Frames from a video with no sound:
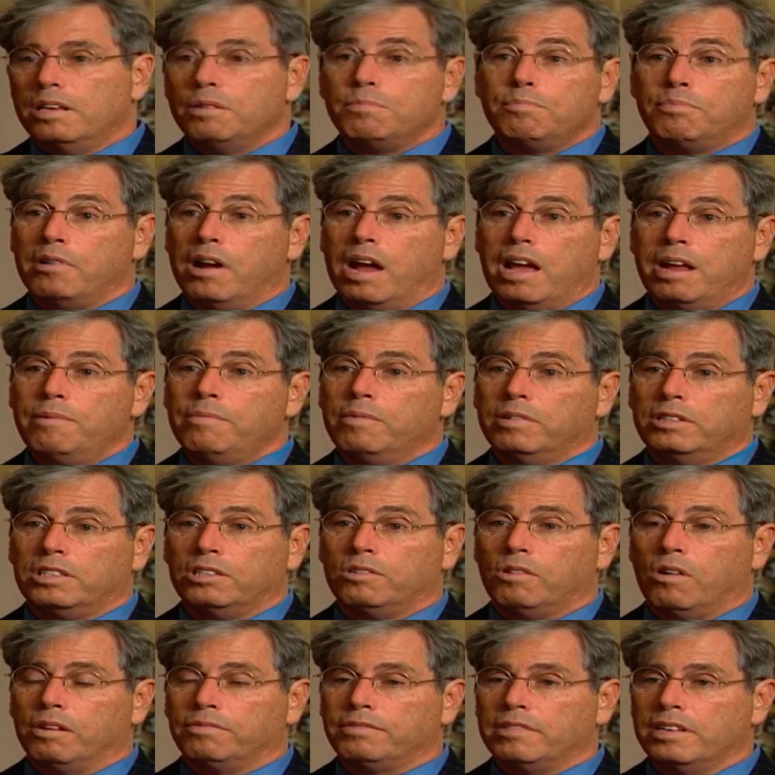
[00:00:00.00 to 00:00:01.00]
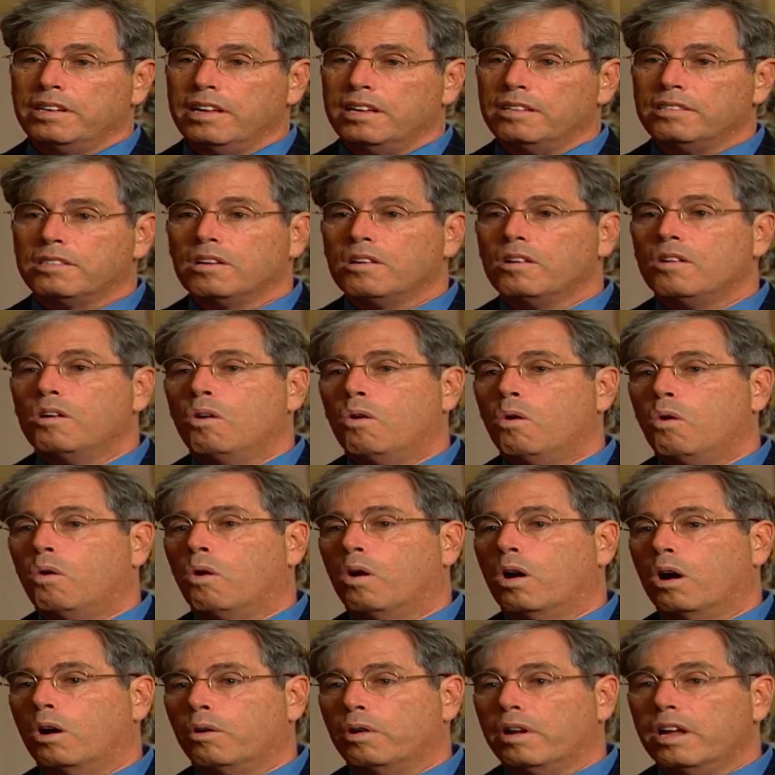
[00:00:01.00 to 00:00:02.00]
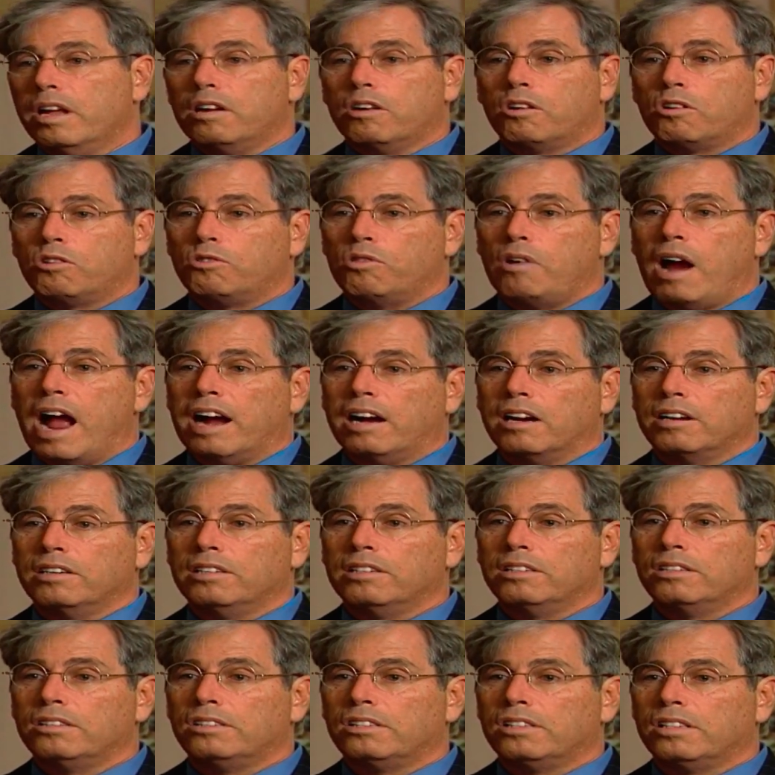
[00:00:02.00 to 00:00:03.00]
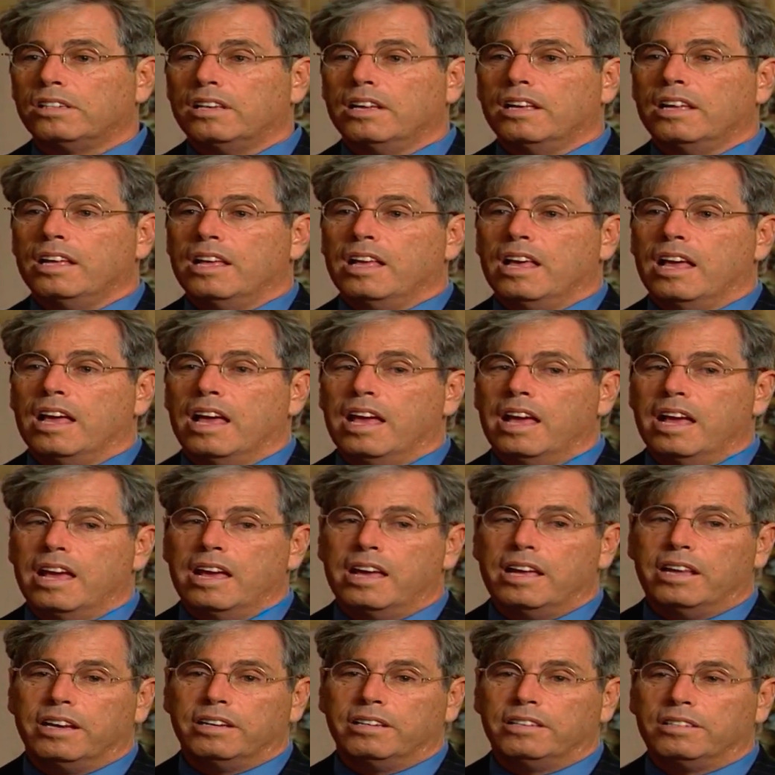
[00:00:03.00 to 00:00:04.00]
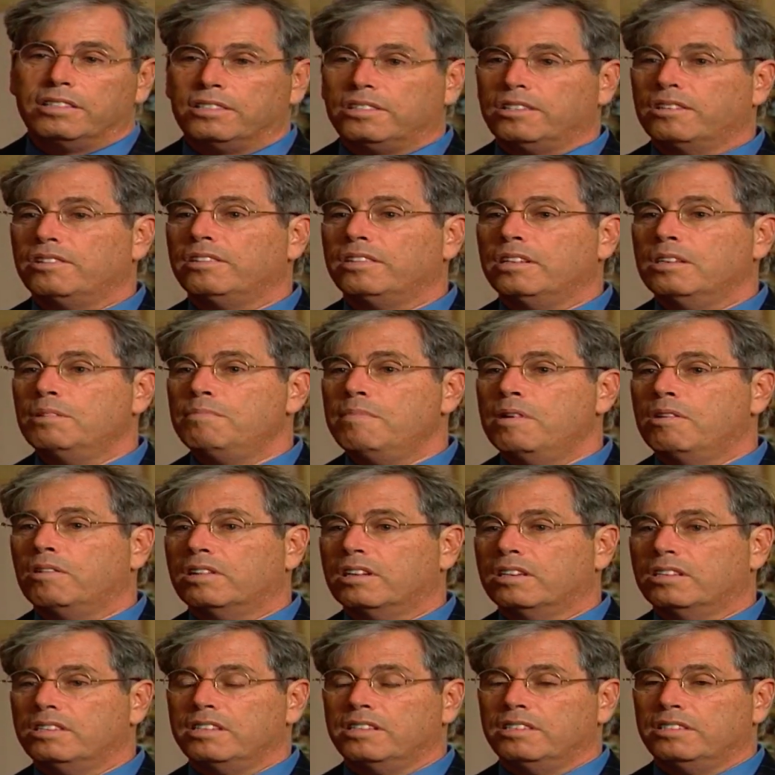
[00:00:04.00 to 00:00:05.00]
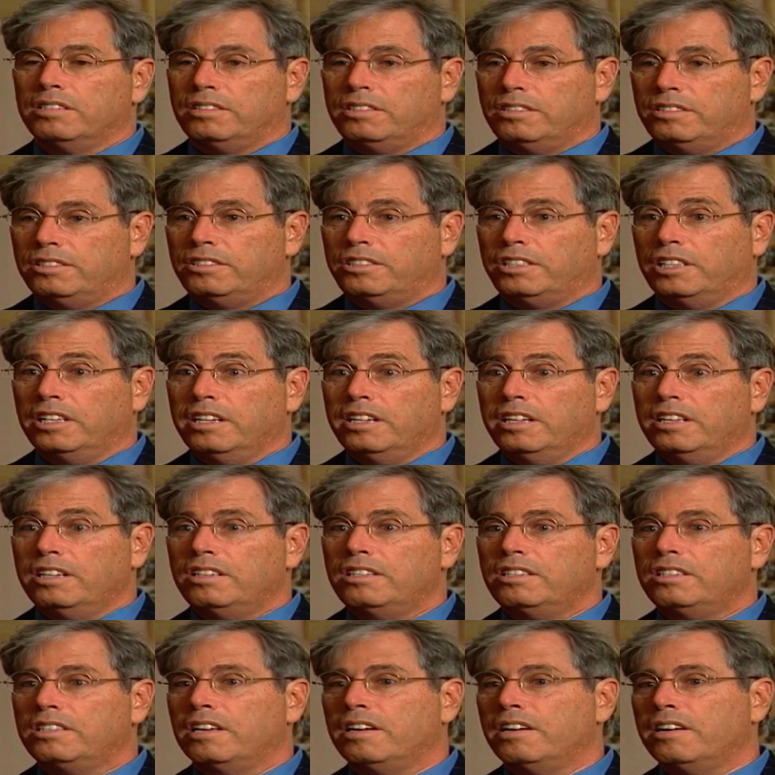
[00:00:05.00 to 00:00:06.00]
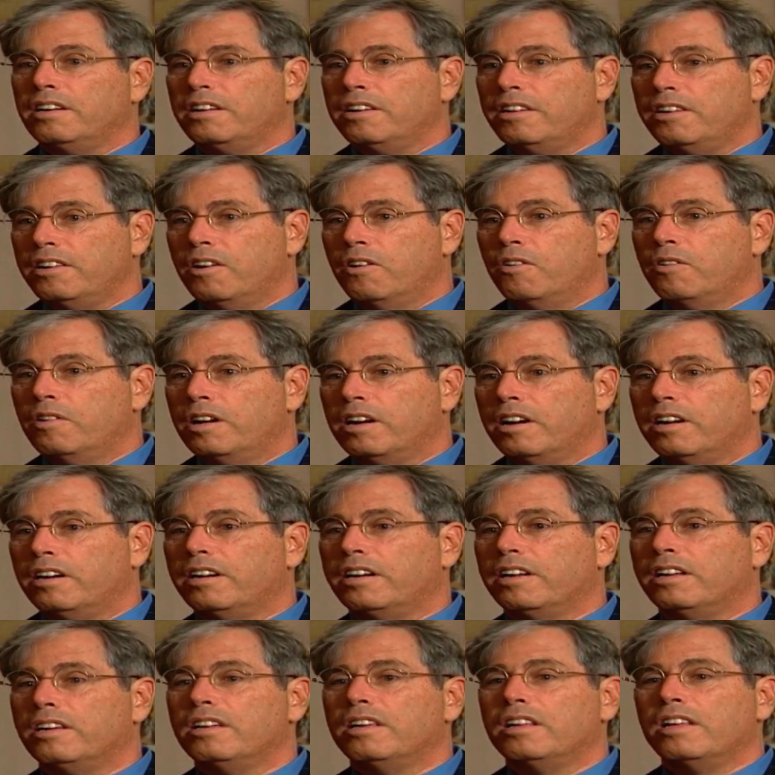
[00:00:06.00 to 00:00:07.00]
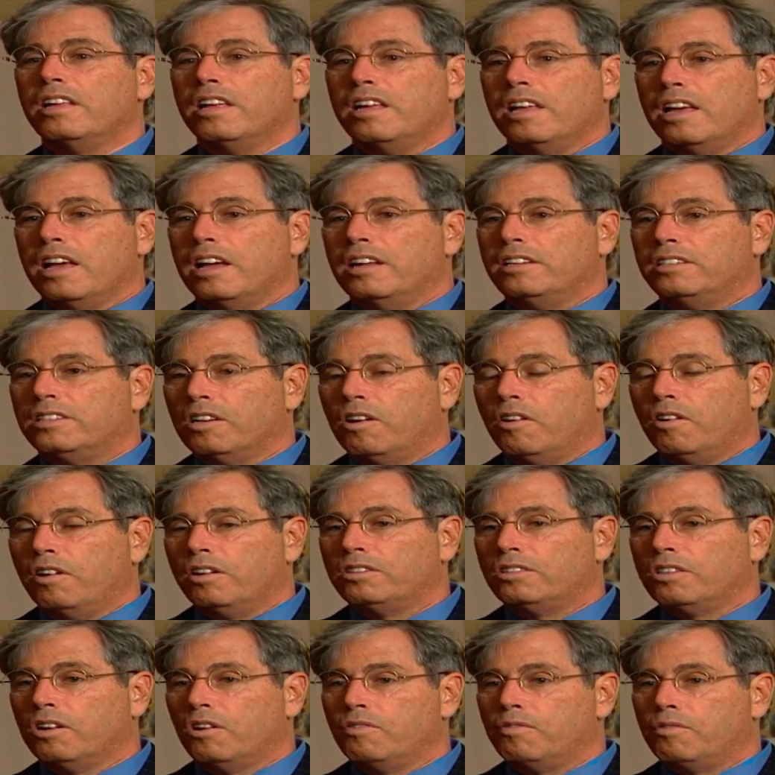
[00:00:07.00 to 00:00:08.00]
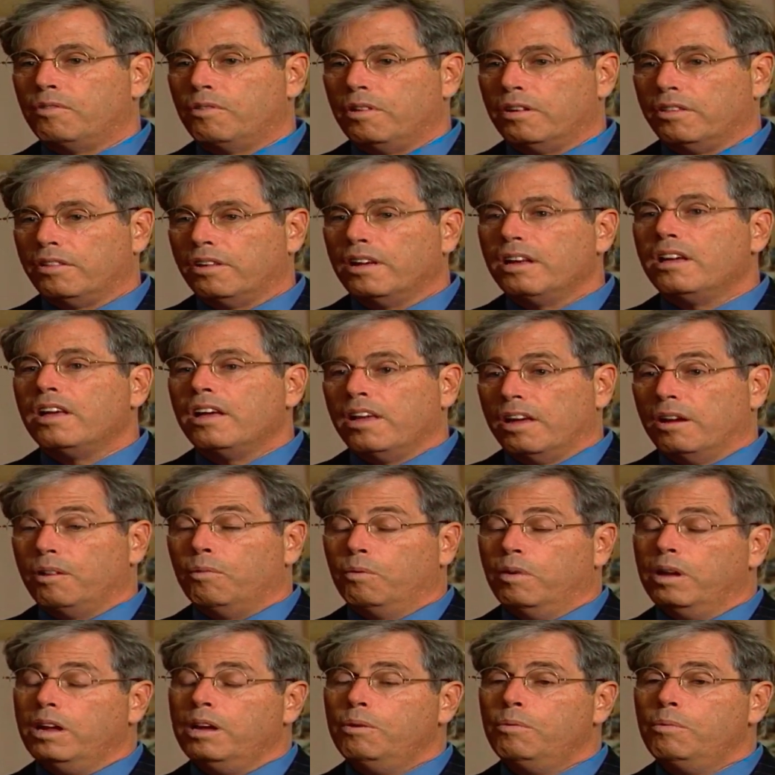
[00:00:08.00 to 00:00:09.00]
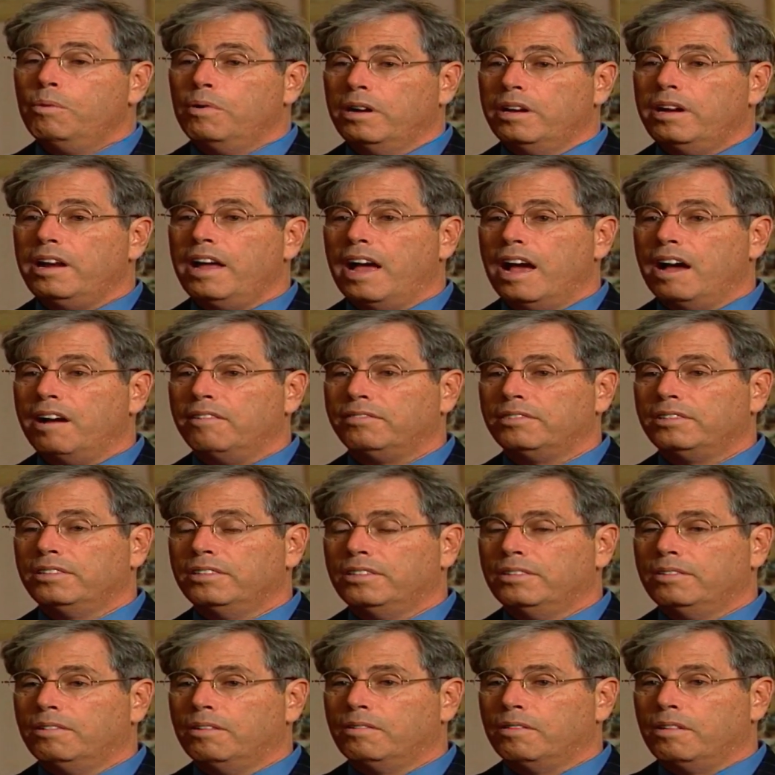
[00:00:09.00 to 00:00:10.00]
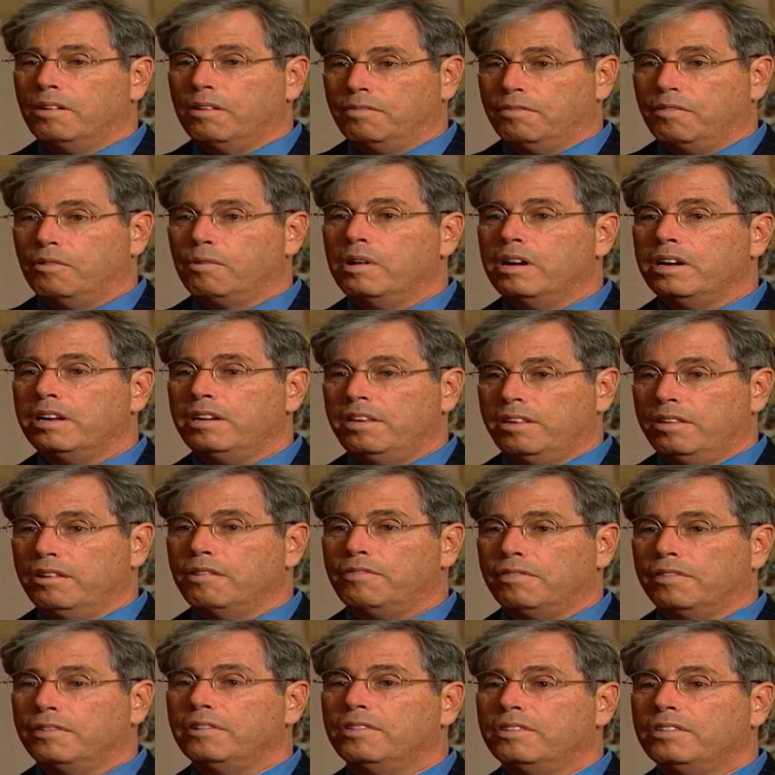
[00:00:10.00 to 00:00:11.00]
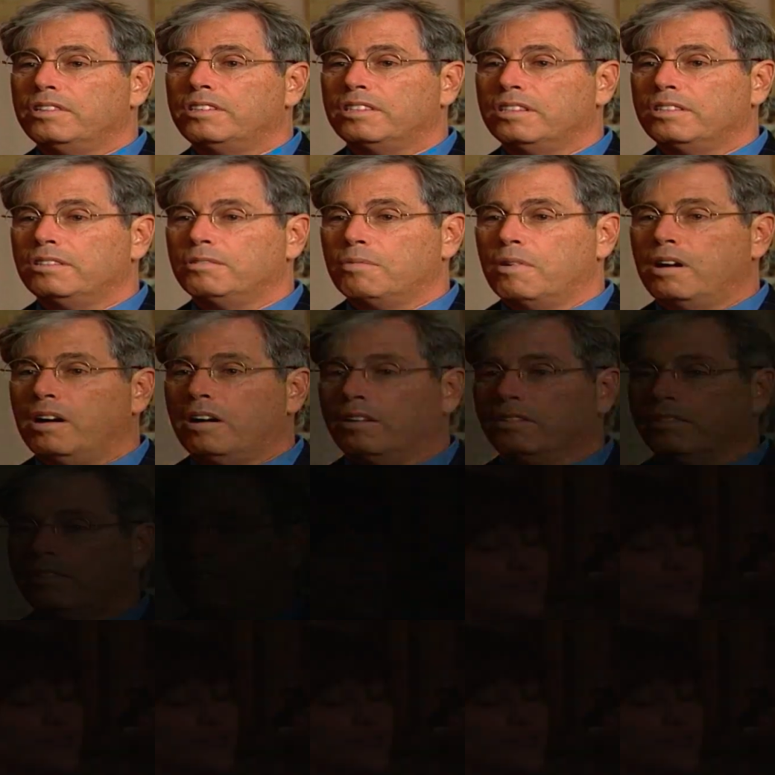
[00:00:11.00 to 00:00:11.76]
in bread, which it often is, or in crackers, and certainly milk is in cheese and yogurt and so on and so forth, we would have to avoid the foods as well.